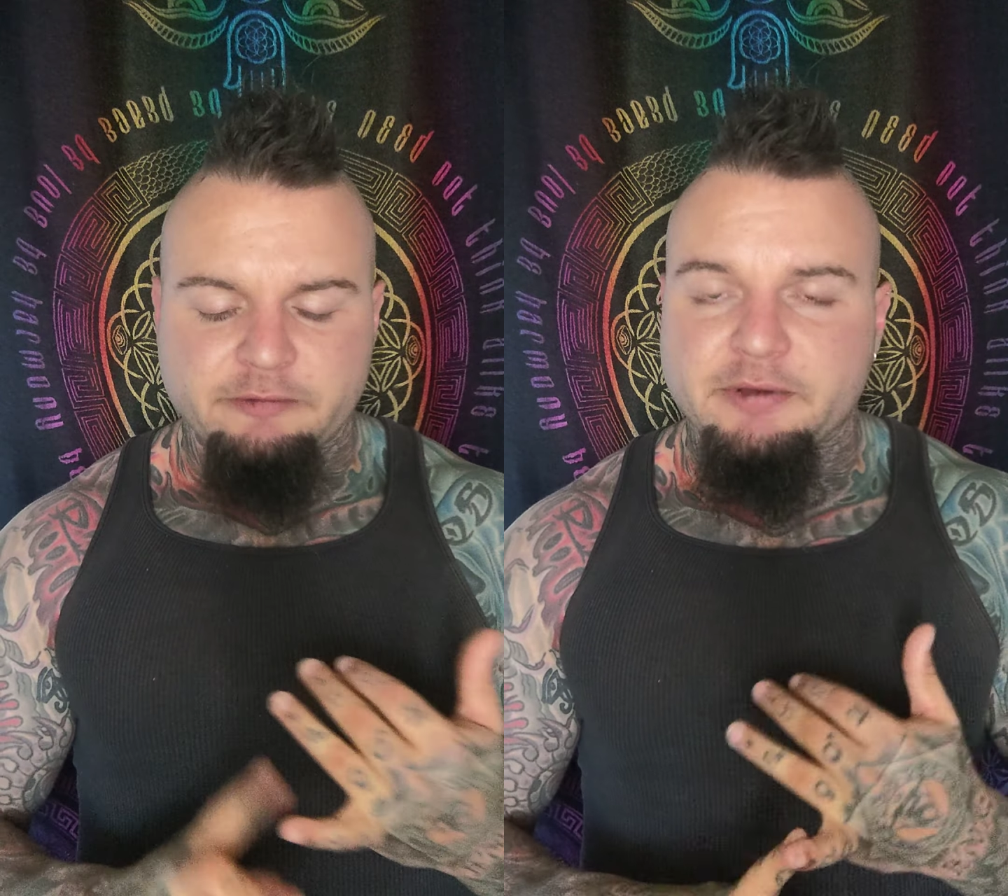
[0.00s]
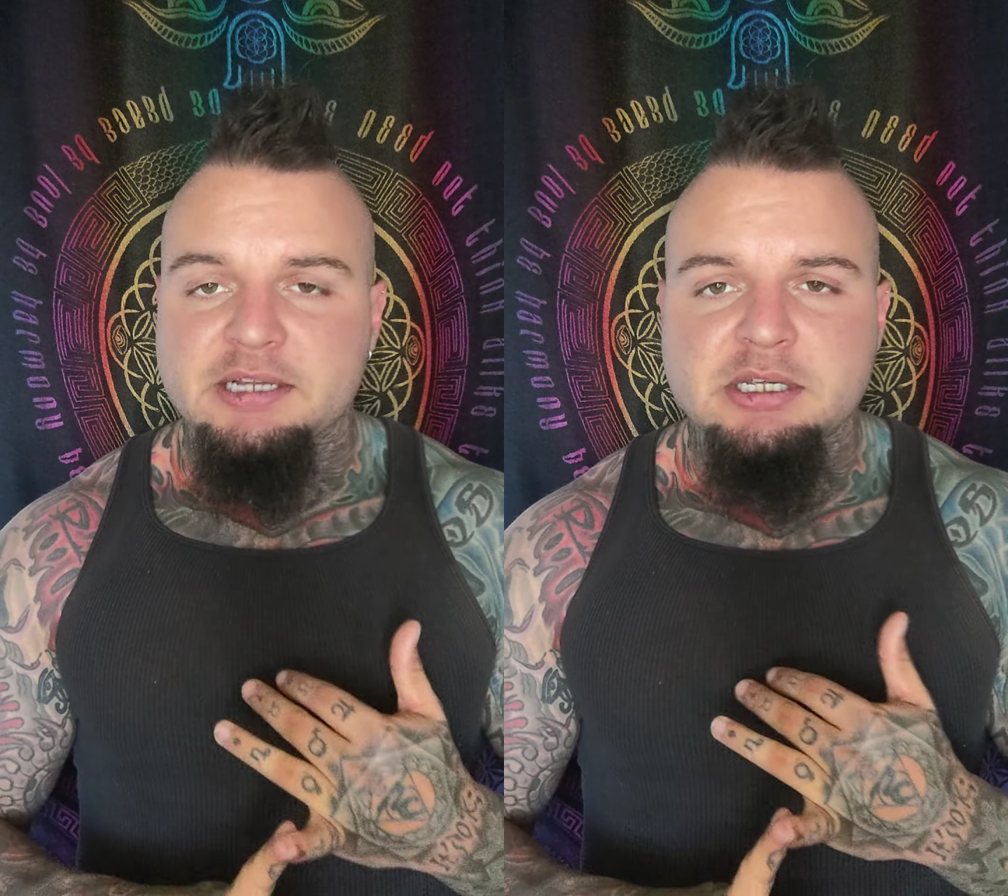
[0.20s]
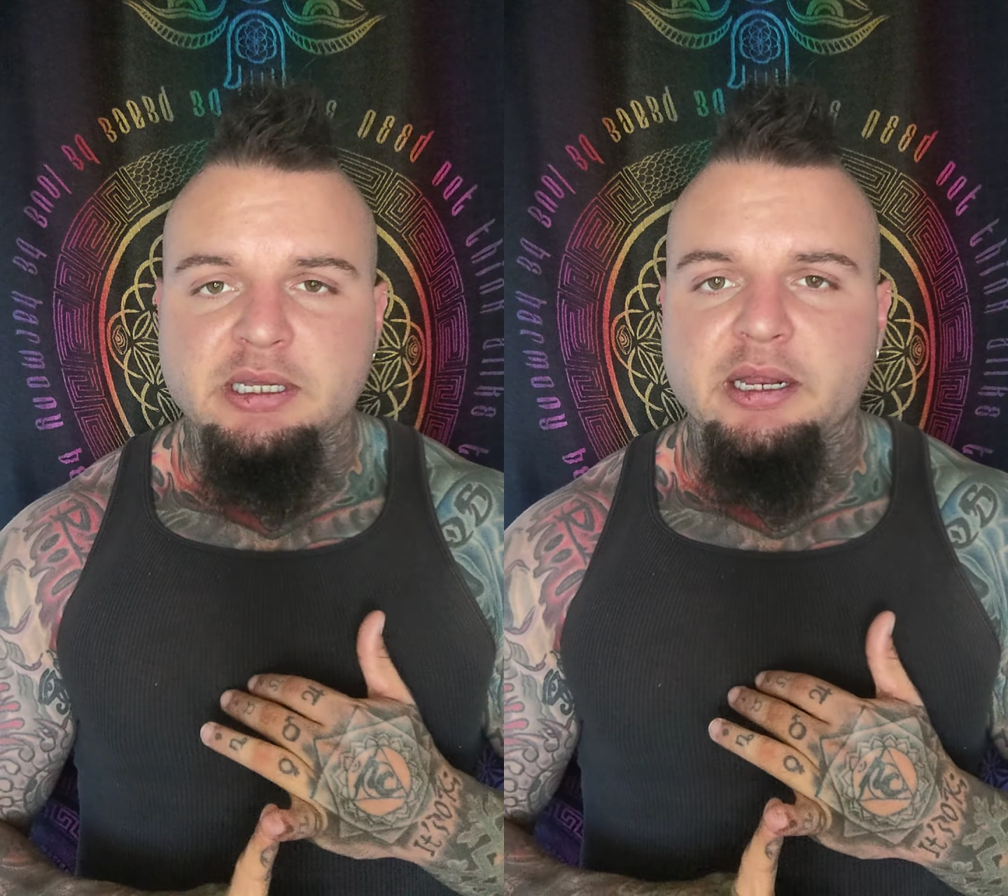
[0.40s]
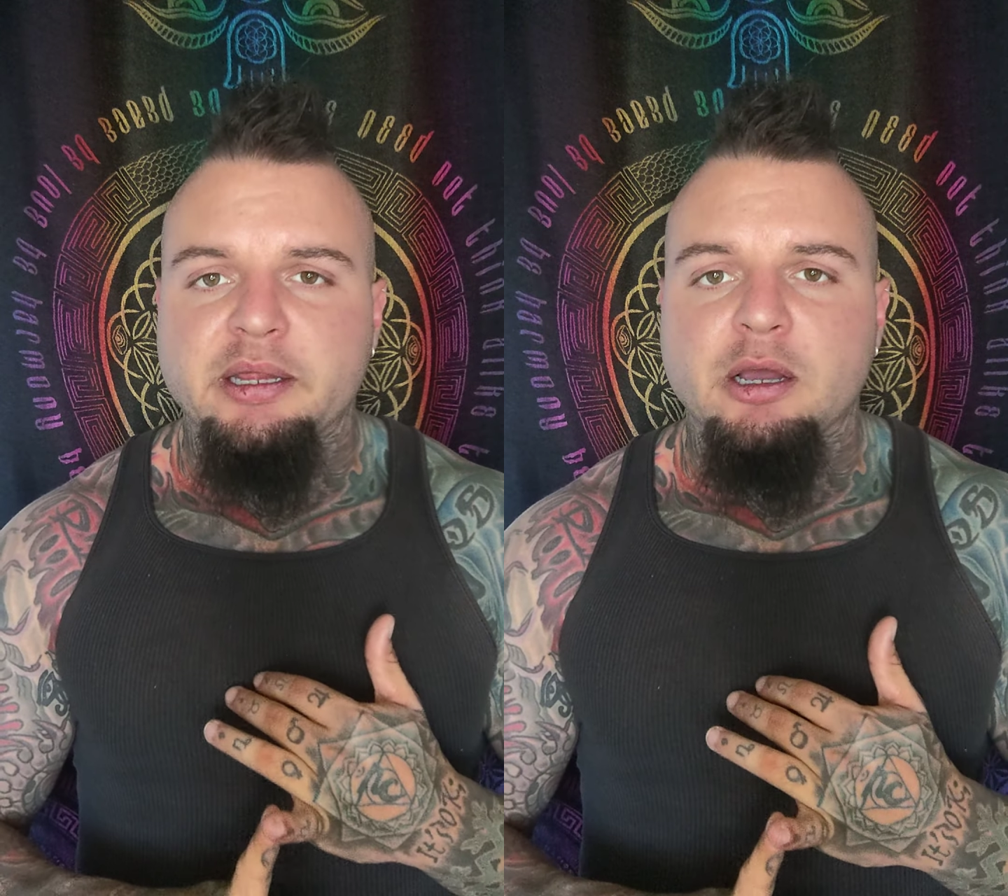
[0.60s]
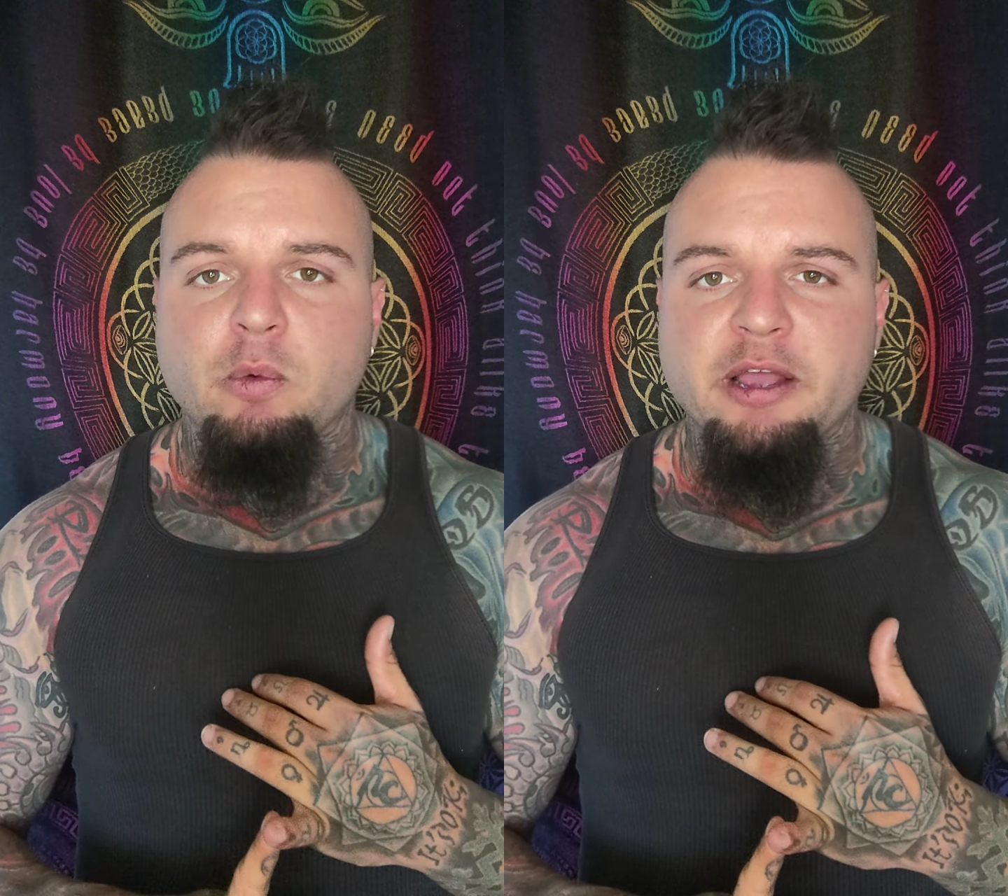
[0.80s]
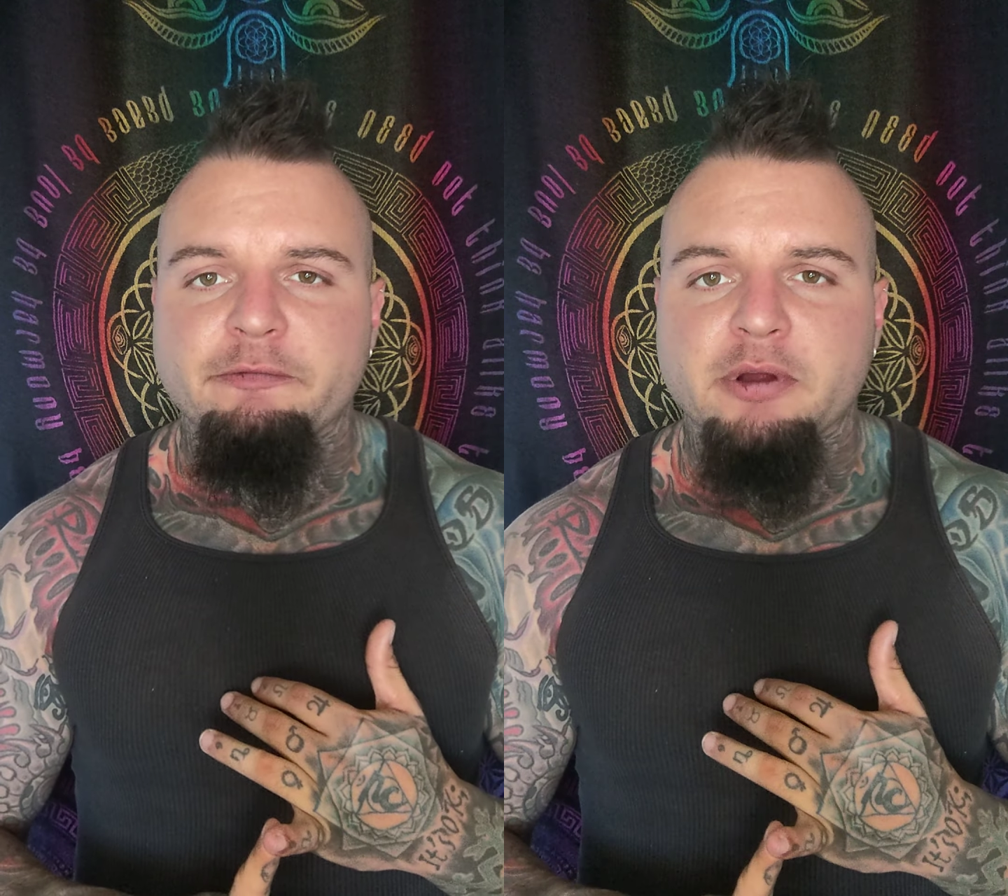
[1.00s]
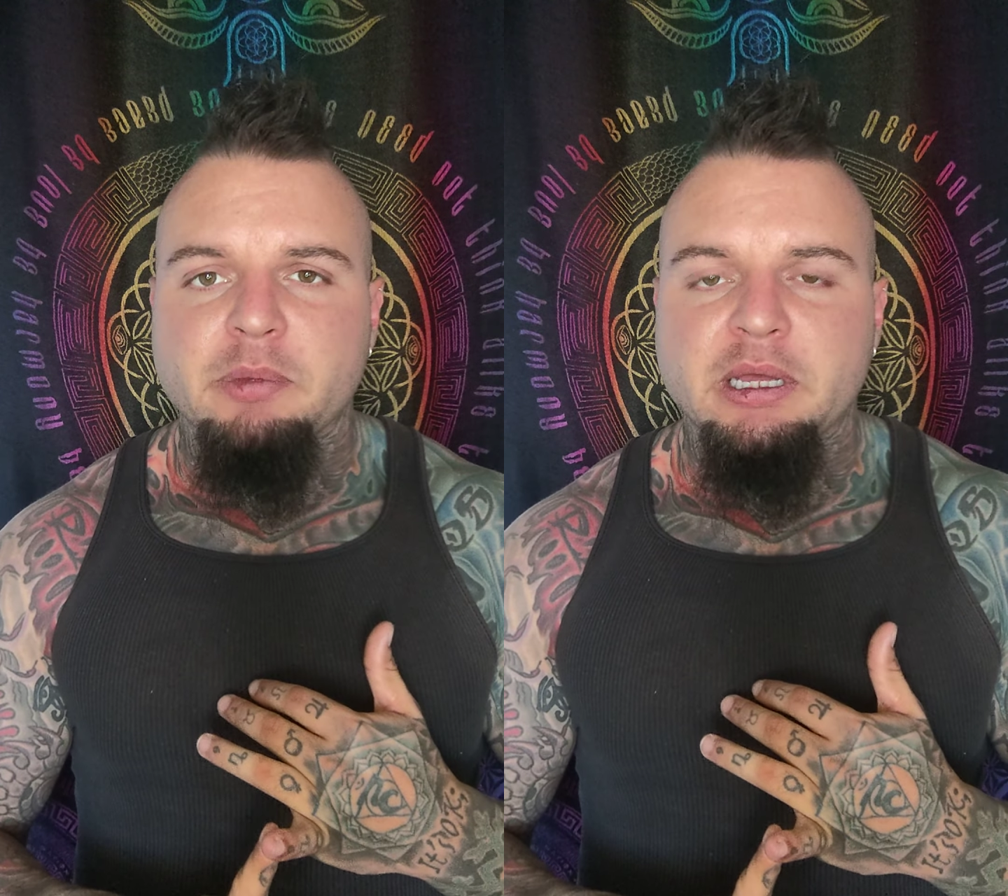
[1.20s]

if I took anything away from